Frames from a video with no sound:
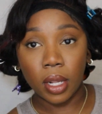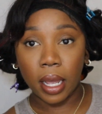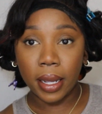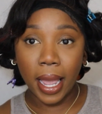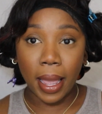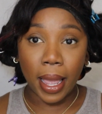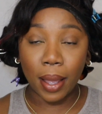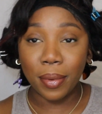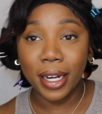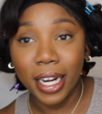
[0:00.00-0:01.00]

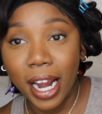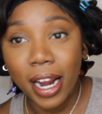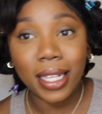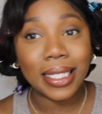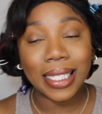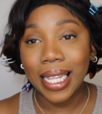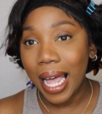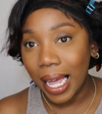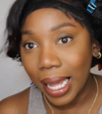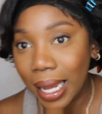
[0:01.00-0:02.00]
Okay, we're curled
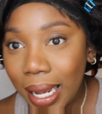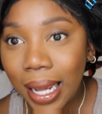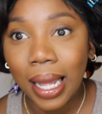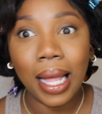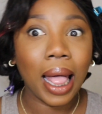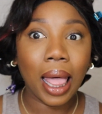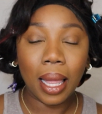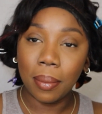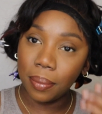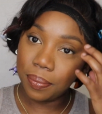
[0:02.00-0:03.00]

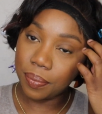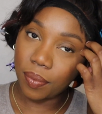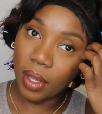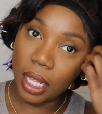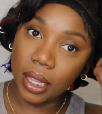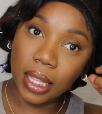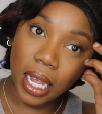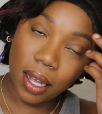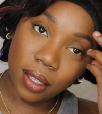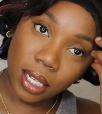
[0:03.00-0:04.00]
up.
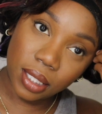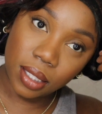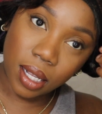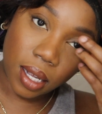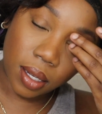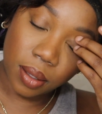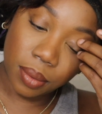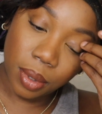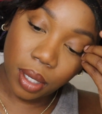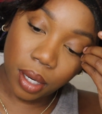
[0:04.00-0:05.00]
Now let's
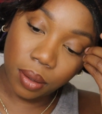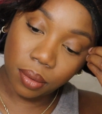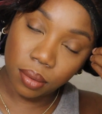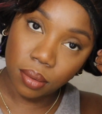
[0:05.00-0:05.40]
you know.